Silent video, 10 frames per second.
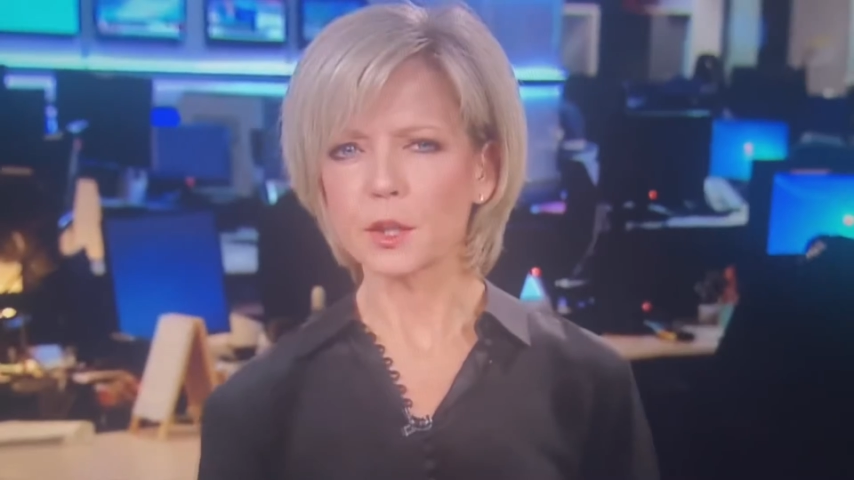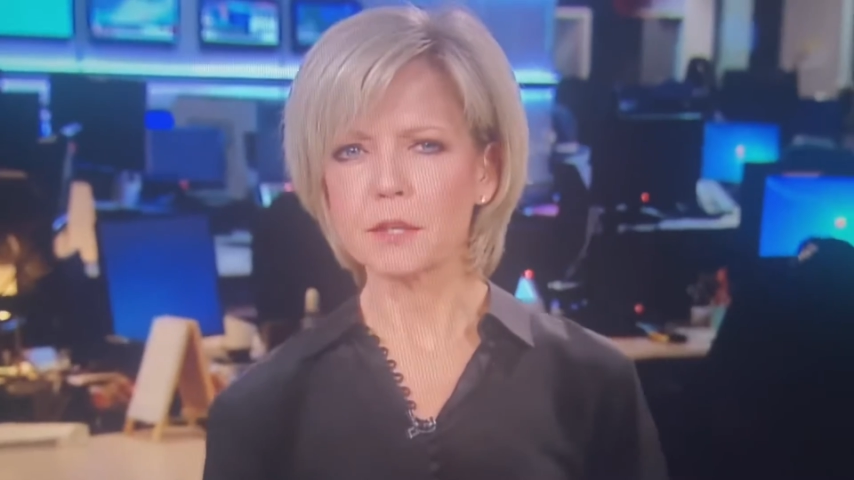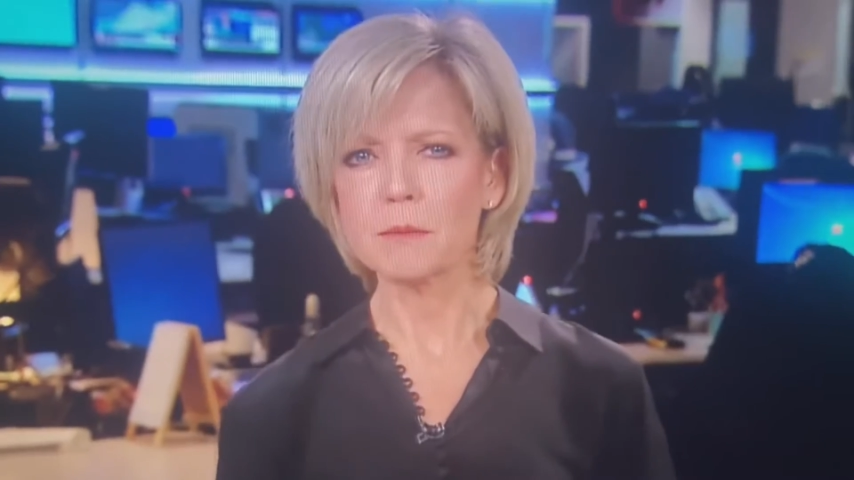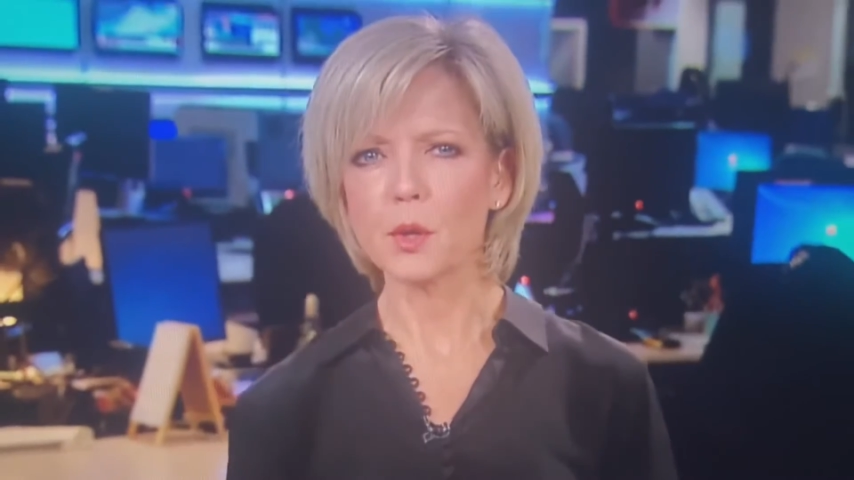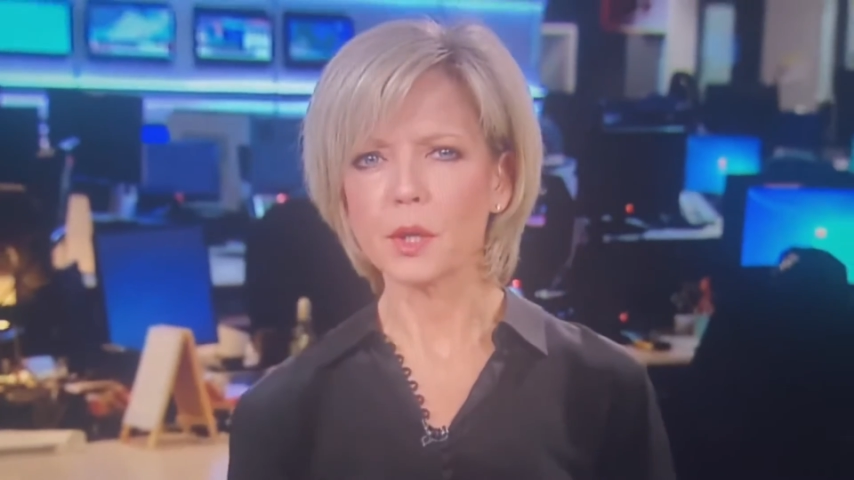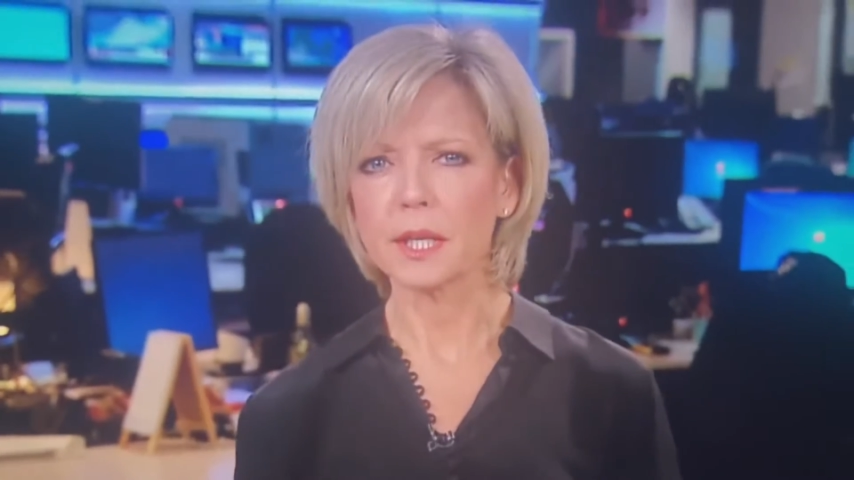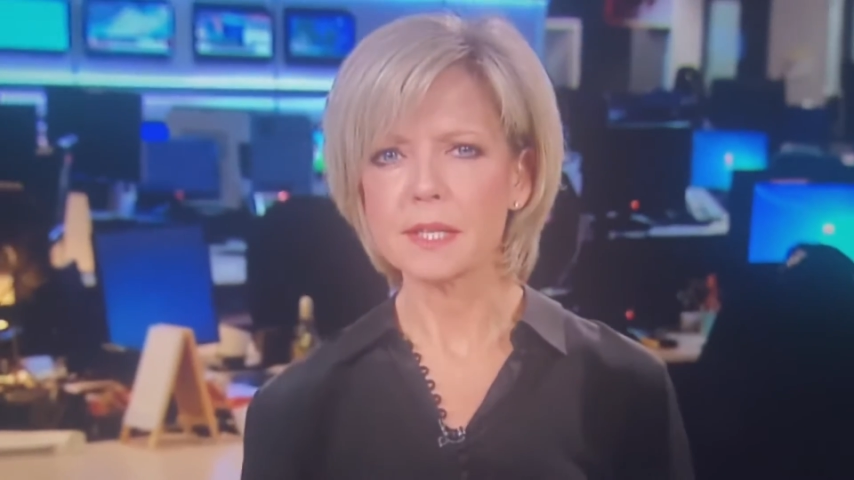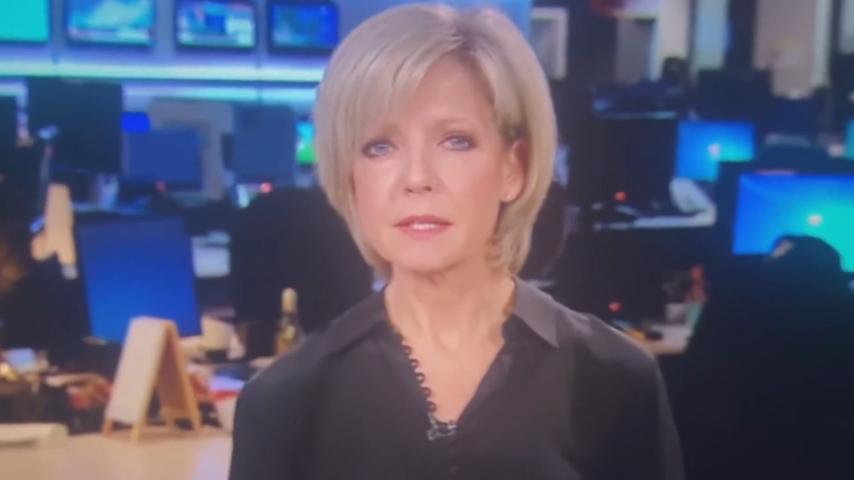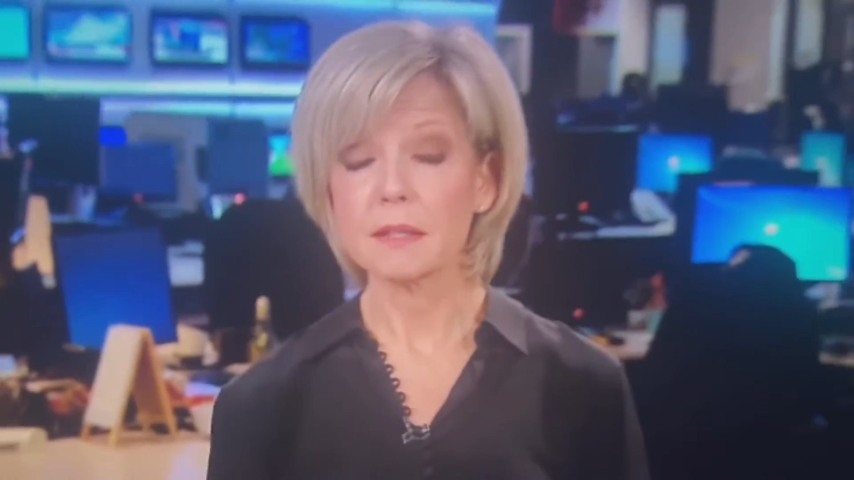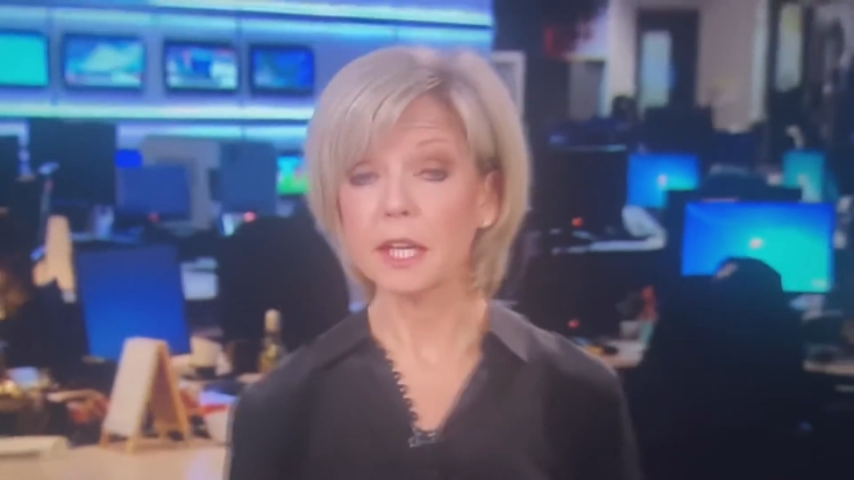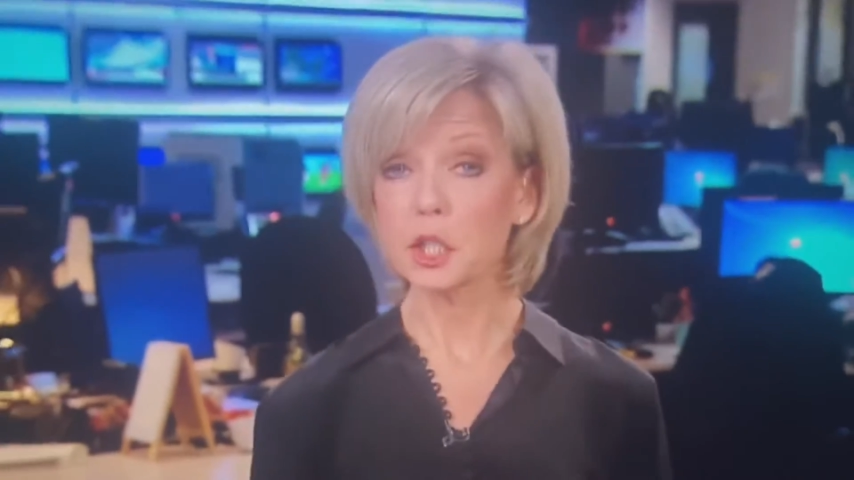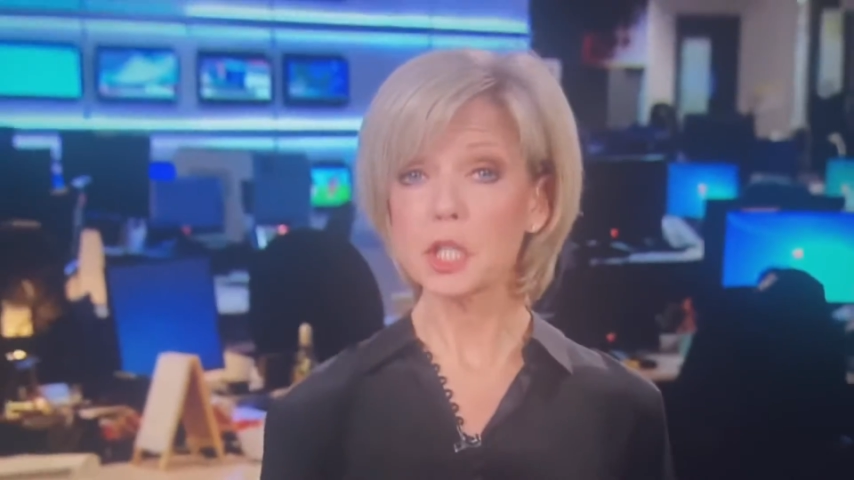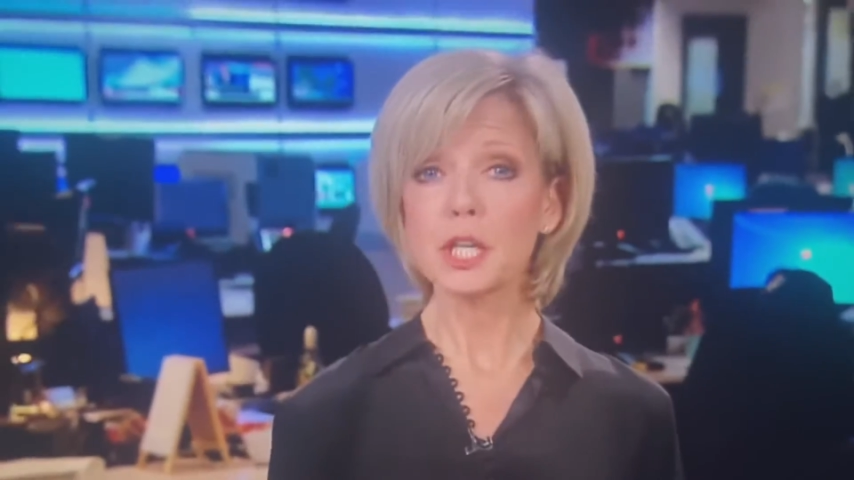died in that shooting.